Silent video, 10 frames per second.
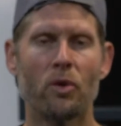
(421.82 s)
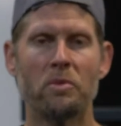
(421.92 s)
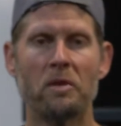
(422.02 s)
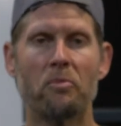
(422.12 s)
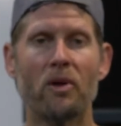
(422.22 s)
would
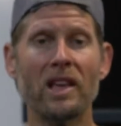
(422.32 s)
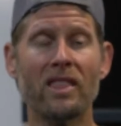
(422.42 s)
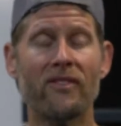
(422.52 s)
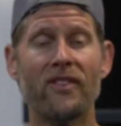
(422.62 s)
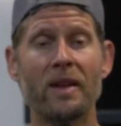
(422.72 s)
be bring
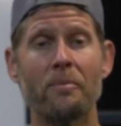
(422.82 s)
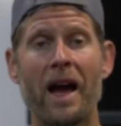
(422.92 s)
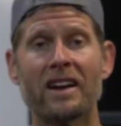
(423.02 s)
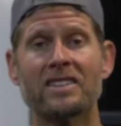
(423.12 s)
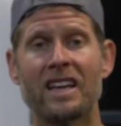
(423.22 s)
the feet
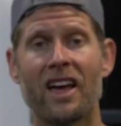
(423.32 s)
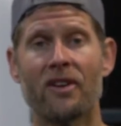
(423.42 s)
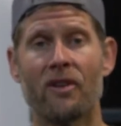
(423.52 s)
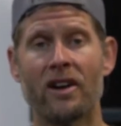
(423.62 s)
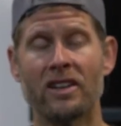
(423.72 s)
back
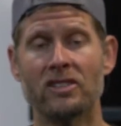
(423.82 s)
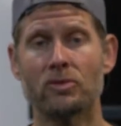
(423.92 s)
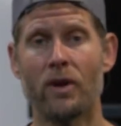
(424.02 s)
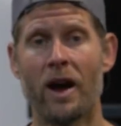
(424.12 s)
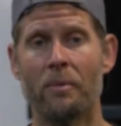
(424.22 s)
together on
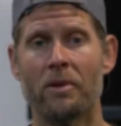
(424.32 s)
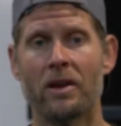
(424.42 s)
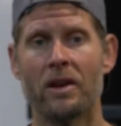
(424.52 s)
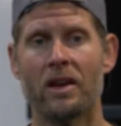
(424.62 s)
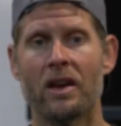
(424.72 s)
each rep.
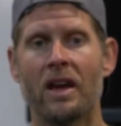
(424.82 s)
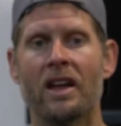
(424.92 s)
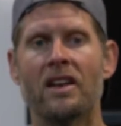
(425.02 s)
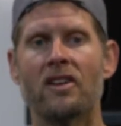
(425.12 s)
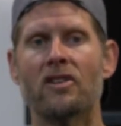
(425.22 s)

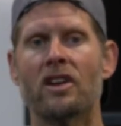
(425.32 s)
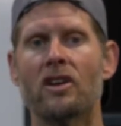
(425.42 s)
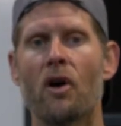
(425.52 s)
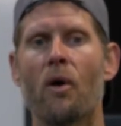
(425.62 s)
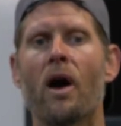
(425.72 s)
Now you're going to
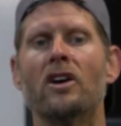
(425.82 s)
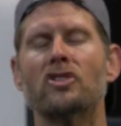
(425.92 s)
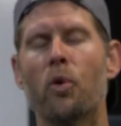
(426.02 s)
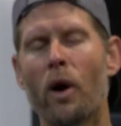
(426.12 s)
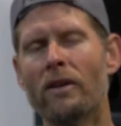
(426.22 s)
go
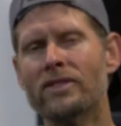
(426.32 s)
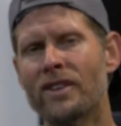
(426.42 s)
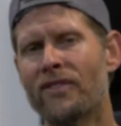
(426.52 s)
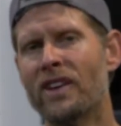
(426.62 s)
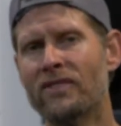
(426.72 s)
12
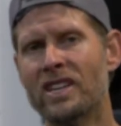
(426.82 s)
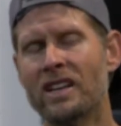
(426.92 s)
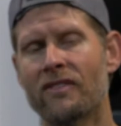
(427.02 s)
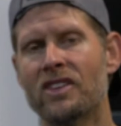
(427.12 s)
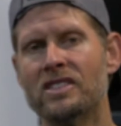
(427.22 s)
to
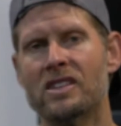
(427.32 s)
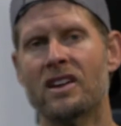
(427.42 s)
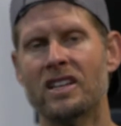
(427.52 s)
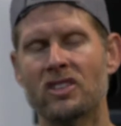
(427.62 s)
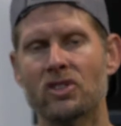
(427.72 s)
15 of these
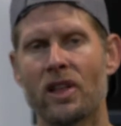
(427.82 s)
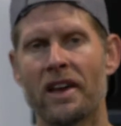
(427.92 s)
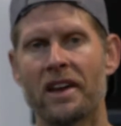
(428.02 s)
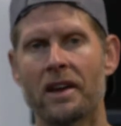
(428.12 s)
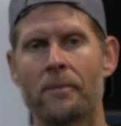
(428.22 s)
on each
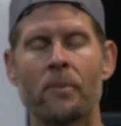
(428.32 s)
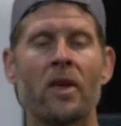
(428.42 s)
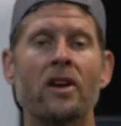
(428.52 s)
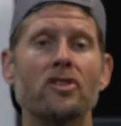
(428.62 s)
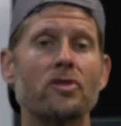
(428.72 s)
leg.
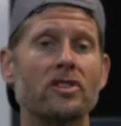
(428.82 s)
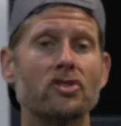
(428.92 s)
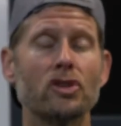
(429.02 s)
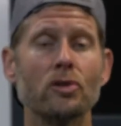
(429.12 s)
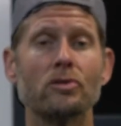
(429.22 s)
You can
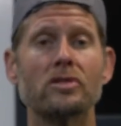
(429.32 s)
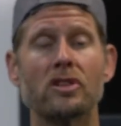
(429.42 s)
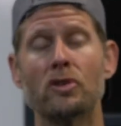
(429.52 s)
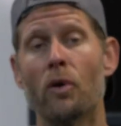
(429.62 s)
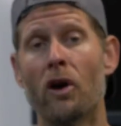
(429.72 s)
choose
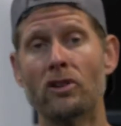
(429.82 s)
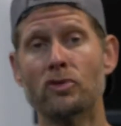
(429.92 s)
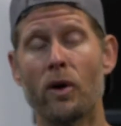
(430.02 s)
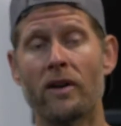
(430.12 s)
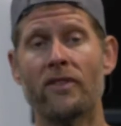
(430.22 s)
to do all
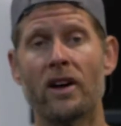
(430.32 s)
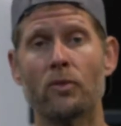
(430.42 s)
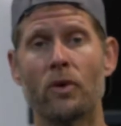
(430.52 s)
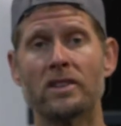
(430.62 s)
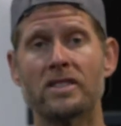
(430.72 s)
12
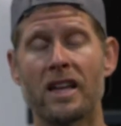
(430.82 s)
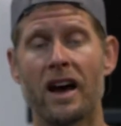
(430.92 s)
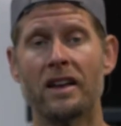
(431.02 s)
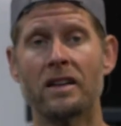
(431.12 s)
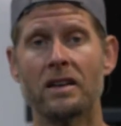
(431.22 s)
on one
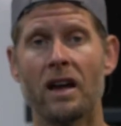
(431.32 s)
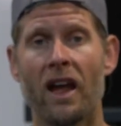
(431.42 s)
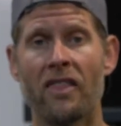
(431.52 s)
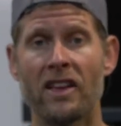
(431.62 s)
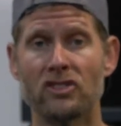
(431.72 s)
side
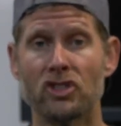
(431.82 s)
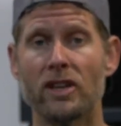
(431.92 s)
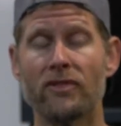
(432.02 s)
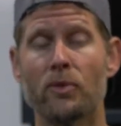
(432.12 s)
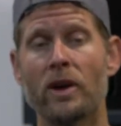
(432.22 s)
and then
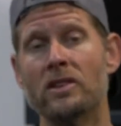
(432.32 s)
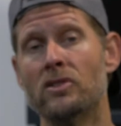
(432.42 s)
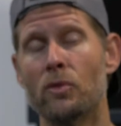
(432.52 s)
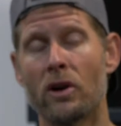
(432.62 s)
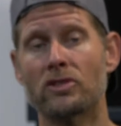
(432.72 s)
shift weight and
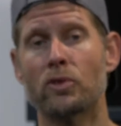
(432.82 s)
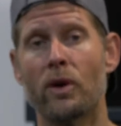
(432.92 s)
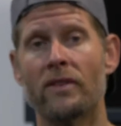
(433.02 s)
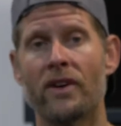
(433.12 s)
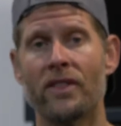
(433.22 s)
do all
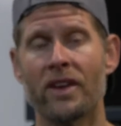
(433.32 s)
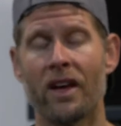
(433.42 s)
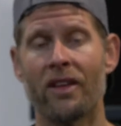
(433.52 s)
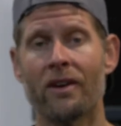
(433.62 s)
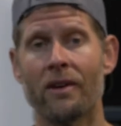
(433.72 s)
12 on the
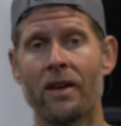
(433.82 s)
other,